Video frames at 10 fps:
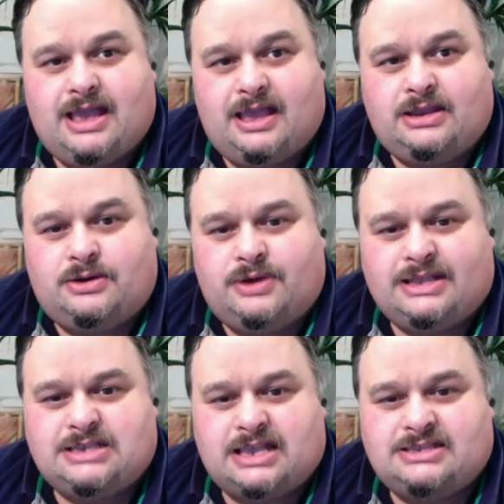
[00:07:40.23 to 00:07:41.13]
you know,
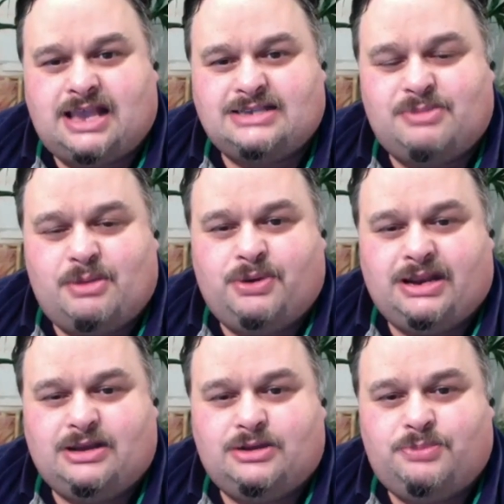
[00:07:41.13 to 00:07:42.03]
it has to be a pretty
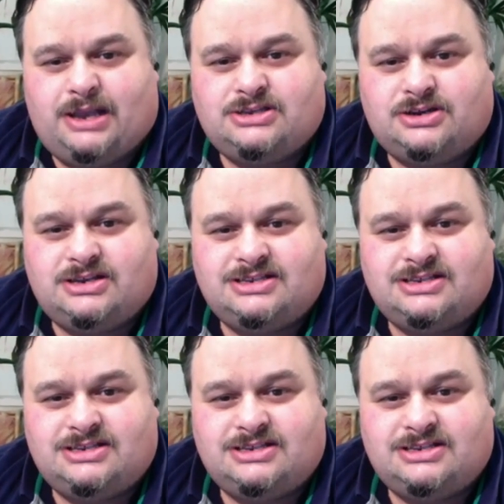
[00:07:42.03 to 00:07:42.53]
good picture because